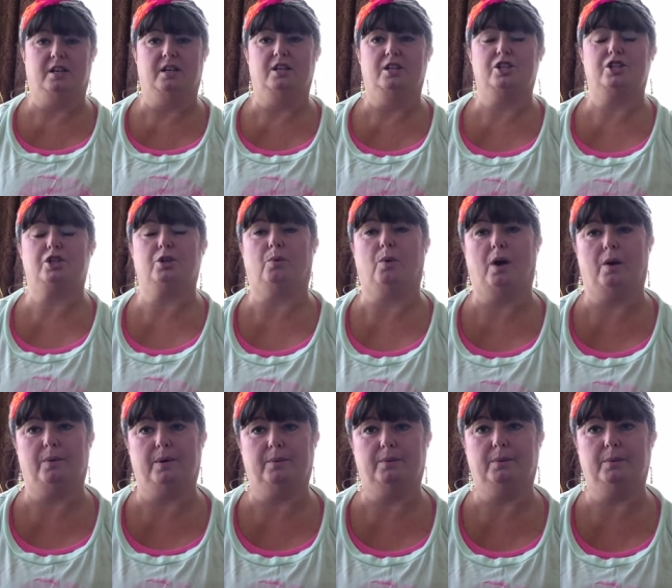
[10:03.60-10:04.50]

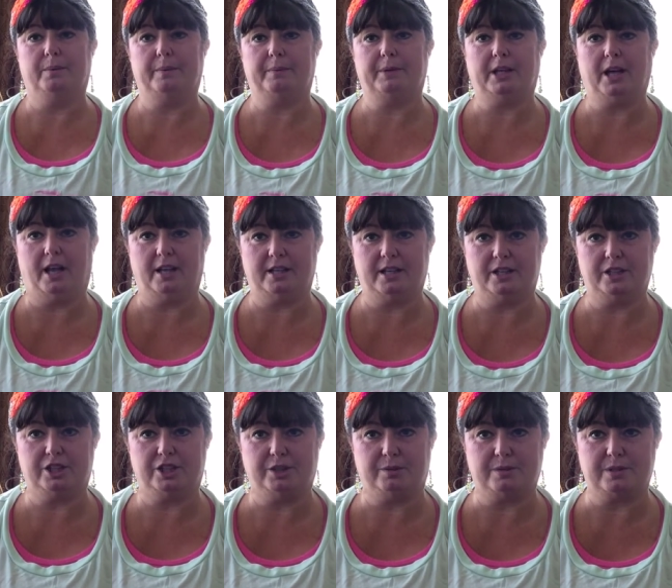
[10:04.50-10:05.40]
Chihuahua. Well, when we got there,
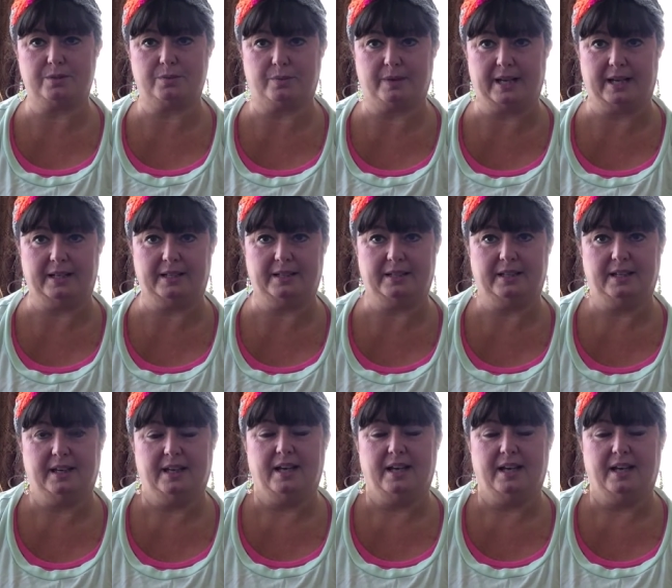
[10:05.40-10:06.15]
she was red.